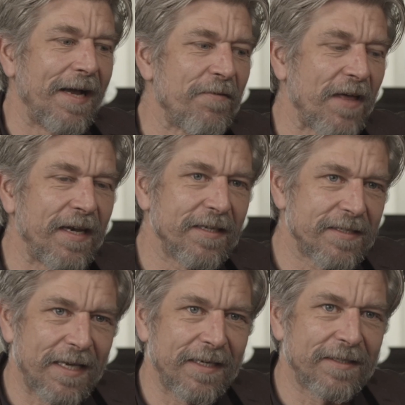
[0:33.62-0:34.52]
And then
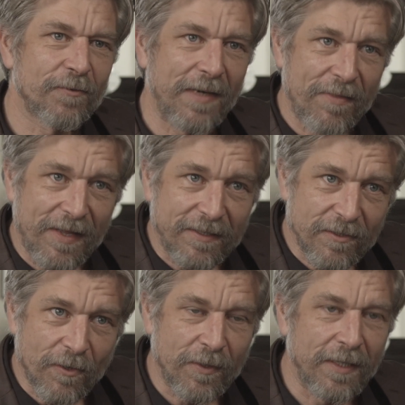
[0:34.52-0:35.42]
his editor read that
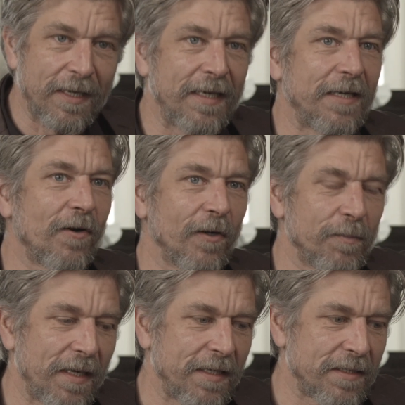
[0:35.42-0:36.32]
story, and he called
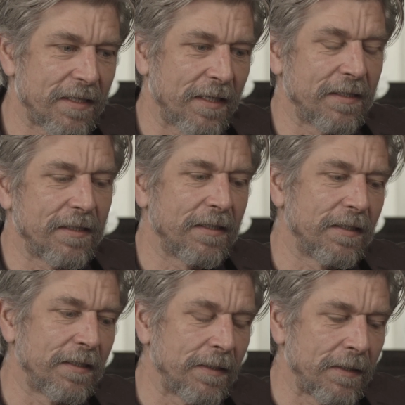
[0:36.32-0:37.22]
me and he said,
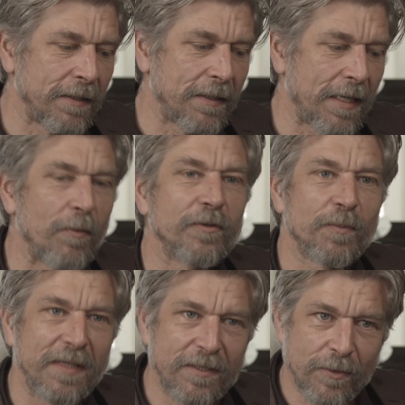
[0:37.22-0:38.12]
"I want
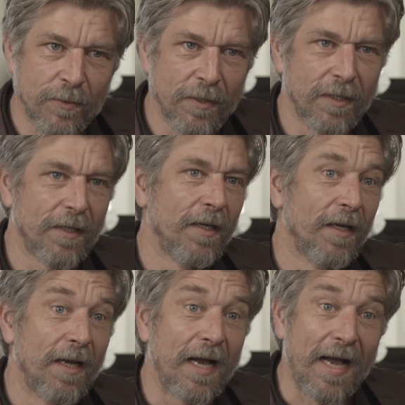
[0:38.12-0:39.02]
to meet you."
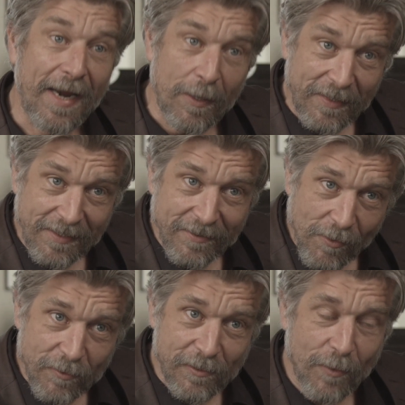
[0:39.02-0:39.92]
And I went
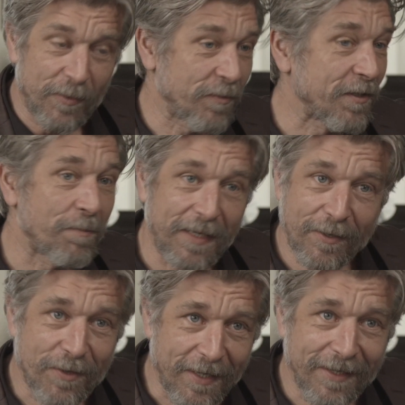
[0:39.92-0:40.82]
into Oslo, which was a
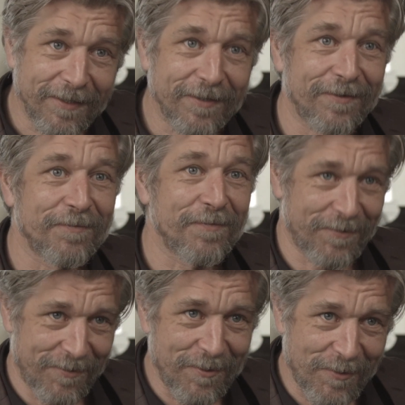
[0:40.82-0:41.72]
big thing,
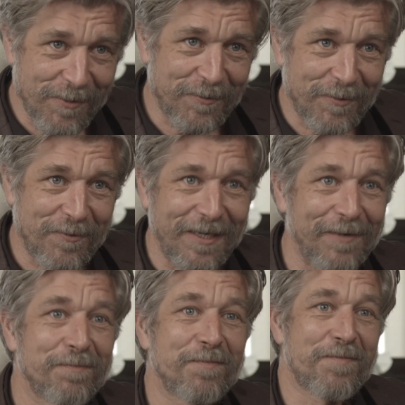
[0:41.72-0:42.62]
you know, go to a real
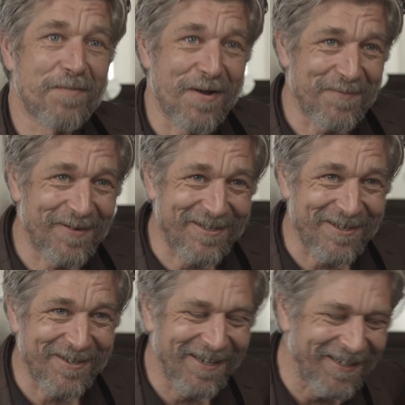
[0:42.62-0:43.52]

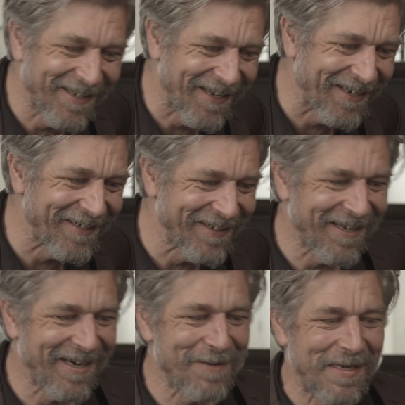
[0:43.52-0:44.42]
publisher,
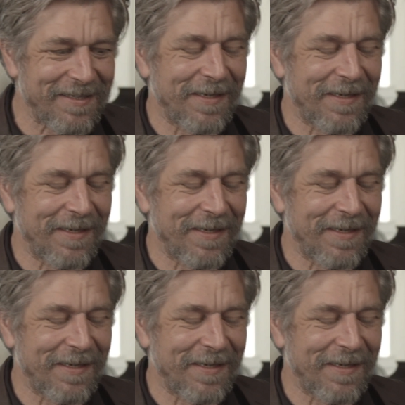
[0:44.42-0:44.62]
and I met